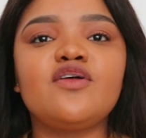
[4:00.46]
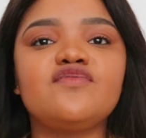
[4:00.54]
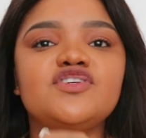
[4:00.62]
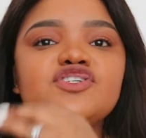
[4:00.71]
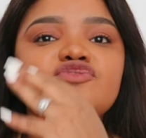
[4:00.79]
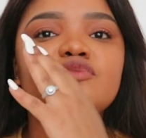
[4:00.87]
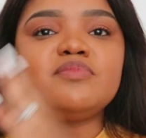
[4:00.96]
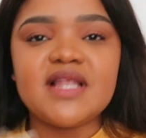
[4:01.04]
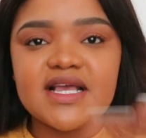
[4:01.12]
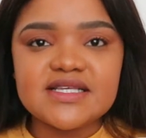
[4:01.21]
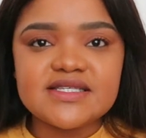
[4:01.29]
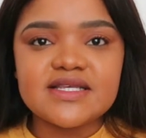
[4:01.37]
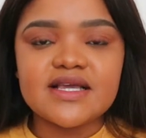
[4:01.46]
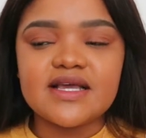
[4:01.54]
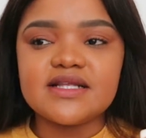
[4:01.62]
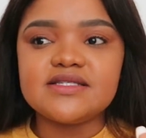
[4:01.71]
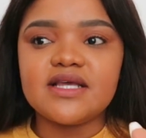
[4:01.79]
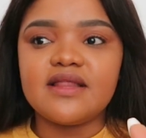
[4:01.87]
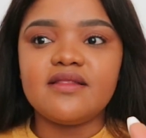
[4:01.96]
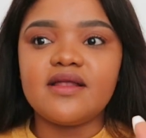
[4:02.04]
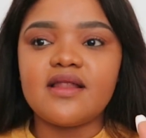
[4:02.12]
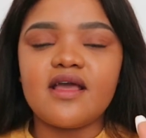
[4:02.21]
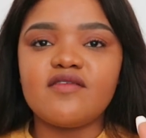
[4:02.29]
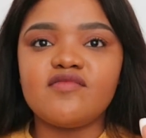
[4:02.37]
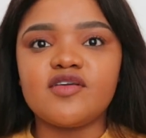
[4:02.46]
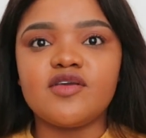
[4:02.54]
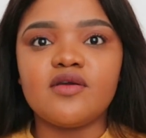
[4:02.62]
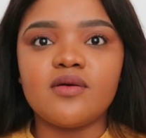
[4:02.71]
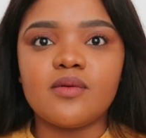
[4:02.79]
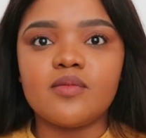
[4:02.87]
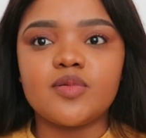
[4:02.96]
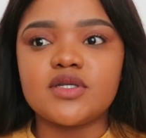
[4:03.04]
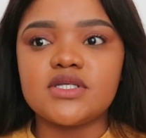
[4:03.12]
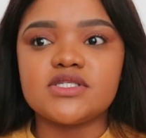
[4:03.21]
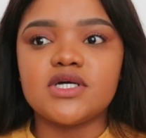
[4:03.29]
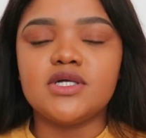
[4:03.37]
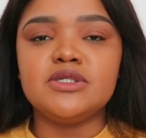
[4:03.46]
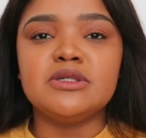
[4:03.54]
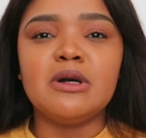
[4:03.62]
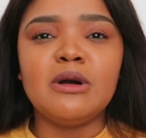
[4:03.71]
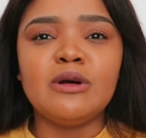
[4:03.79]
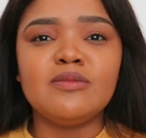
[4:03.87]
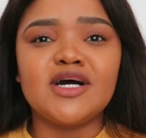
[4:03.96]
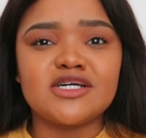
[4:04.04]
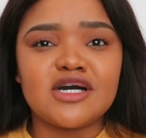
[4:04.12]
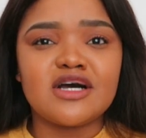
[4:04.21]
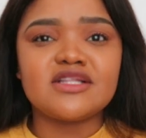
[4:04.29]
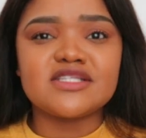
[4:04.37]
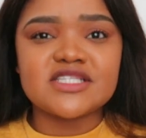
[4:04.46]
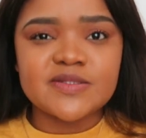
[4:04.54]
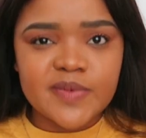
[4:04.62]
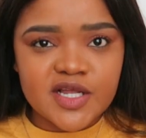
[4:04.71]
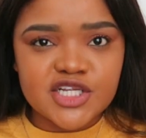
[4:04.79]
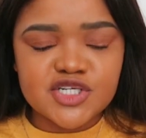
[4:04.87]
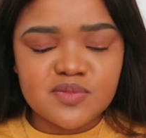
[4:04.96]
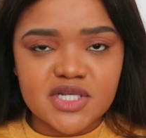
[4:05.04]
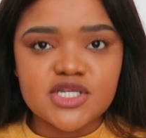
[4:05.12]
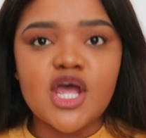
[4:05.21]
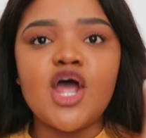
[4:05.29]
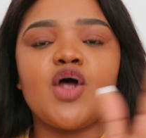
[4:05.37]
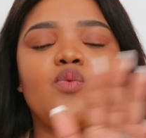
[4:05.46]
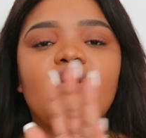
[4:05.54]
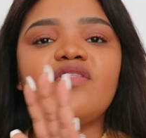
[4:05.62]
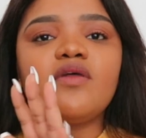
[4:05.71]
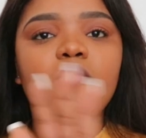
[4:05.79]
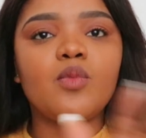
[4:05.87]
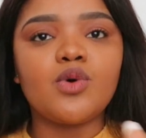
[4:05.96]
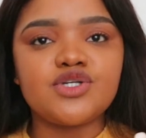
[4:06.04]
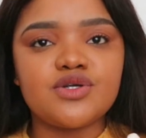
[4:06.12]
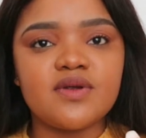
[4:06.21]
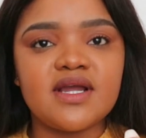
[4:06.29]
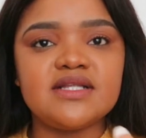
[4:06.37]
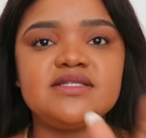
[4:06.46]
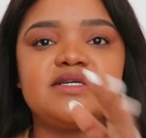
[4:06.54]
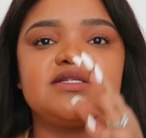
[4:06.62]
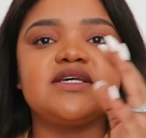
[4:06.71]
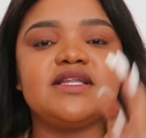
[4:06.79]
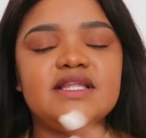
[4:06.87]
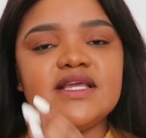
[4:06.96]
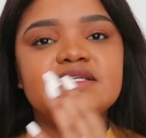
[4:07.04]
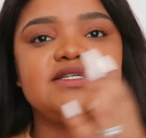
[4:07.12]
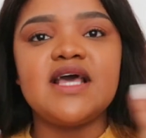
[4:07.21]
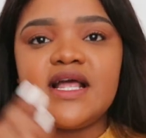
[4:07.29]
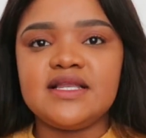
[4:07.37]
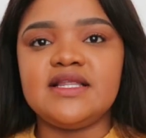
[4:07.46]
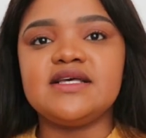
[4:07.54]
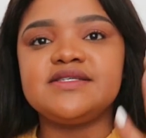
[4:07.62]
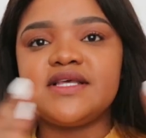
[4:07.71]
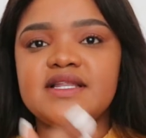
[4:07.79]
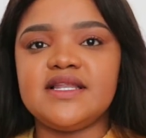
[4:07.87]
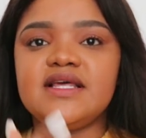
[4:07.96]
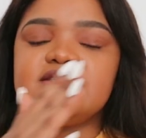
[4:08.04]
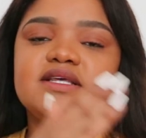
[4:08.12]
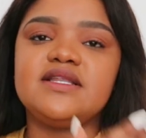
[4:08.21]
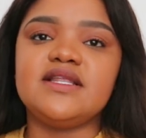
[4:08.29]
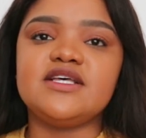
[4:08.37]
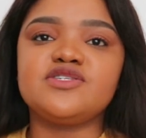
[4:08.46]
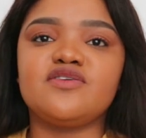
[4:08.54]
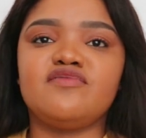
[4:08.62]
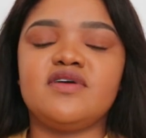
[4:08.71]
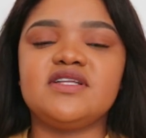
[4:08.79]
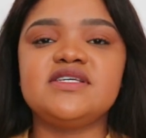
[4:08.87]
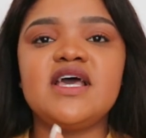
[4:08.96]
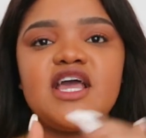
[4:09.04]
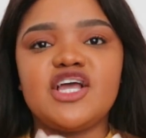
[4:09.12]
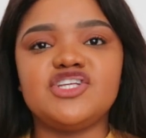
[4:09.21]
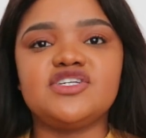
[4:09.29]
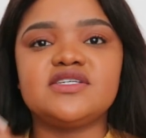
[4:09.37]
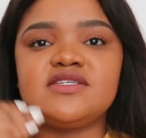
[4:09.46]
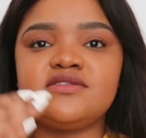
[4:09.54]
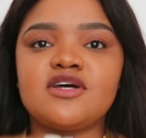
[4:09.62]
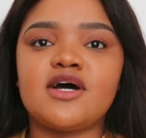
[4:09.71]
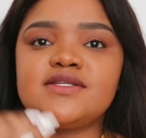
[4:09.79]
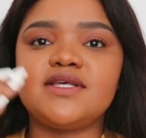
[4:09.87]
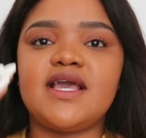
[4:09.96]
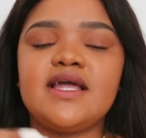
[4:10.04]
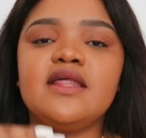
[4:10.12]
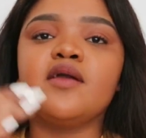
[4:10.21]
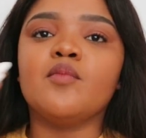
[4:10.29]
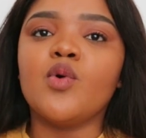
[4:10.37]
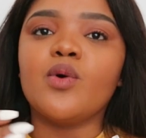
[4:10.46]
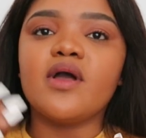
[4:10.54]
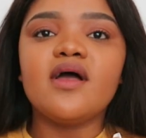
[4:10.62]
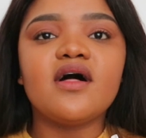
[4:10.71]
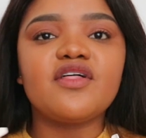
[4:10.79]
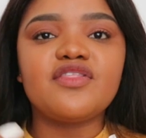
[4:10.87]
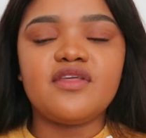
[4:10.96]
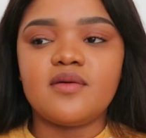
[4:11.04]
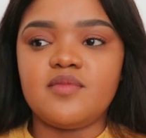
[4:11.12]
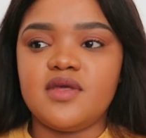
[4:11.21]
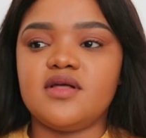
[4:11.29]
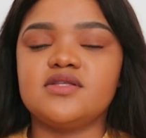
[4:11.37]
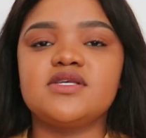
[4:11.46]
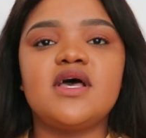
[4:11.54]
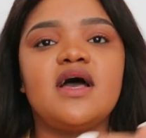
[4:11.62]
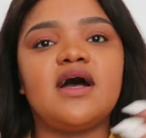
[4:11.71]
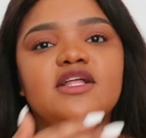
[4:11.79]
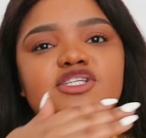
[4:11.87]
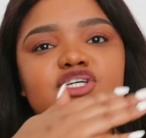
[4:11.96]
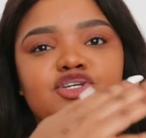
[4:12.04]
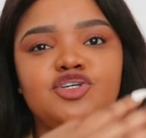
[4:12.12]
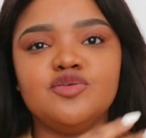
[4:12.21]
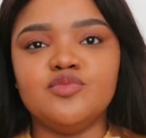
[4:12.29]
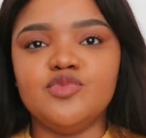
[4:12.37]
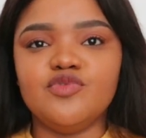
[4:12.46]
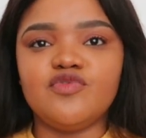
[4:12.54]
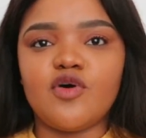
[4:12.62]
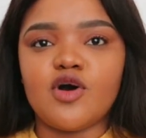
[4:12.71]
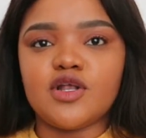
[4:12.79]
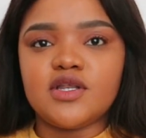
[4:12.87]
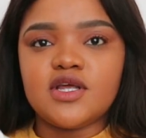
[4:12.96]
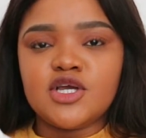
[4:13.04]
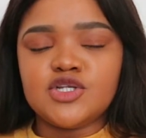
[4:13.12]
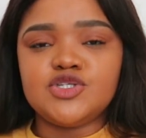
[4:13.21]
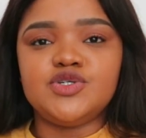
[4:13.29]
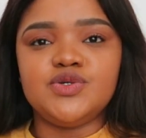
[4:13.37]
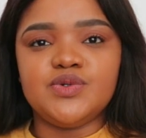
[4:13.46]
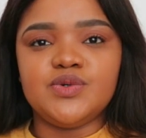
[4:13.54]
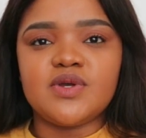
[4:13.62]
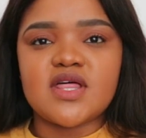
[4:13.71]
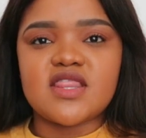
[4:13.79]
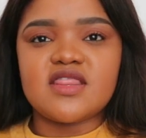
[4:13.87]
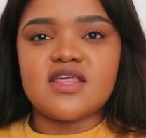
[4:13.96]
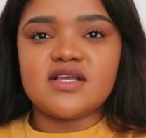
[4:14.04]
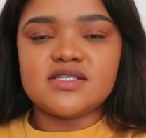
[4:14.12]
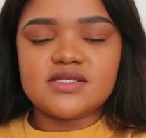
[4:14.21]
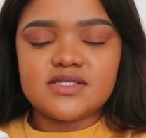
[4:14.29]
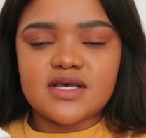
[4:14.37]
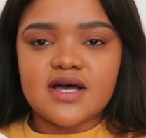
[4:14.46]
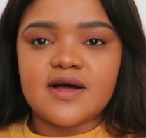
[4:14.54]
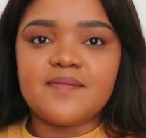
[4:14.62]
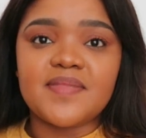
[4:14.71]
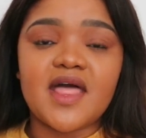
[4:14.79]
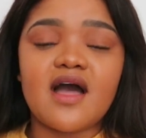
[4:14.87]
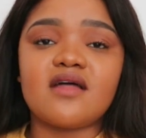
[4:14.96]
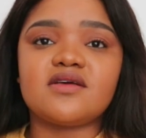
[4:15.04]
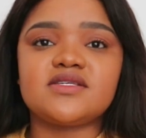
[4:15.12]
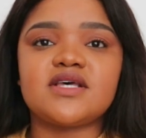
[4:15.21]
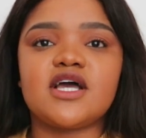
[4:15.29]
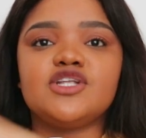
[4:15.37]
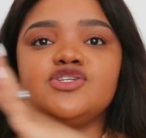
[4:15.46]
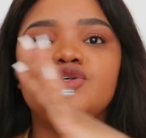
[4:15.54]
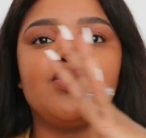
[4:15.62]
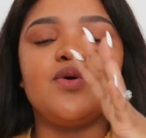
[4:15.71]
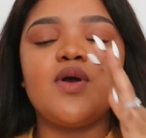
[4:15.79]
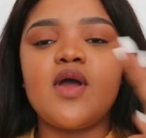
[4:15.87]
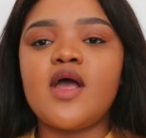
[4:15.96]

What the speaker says: of just replacing it and then having your body tell you, oh my god, this is punishment, rather moderate it and eat less and less and less of it, and just start adding more healthier meals until you move on to this other side. So